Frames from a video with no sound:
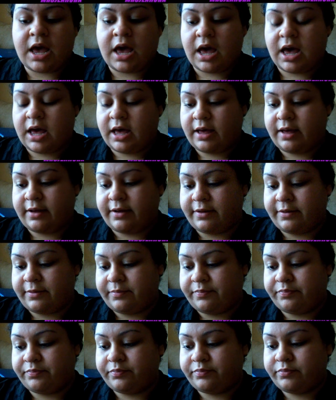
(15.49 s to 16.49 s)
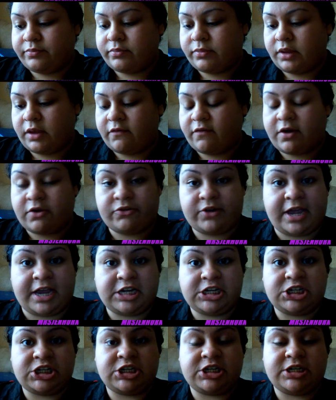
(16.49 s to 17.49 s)

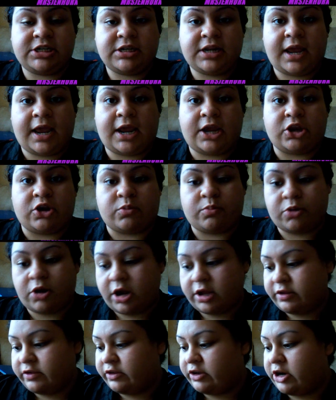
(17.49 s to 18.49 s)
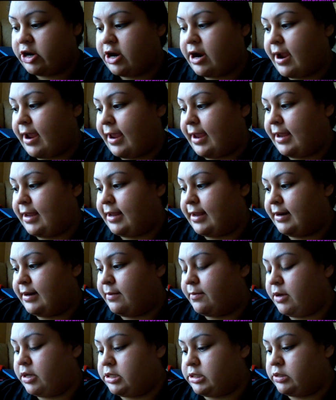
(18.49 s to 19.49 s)
foundation and your bronzer, and I'm
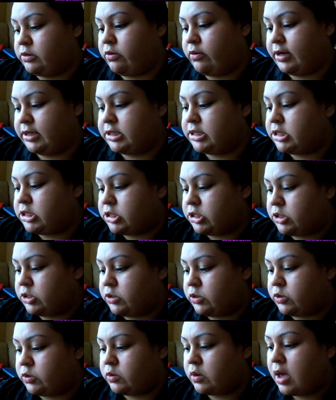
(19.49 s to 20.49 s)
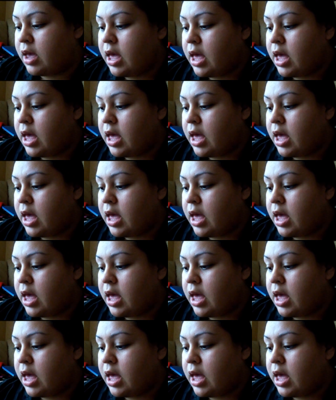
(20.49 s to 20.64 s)
also going to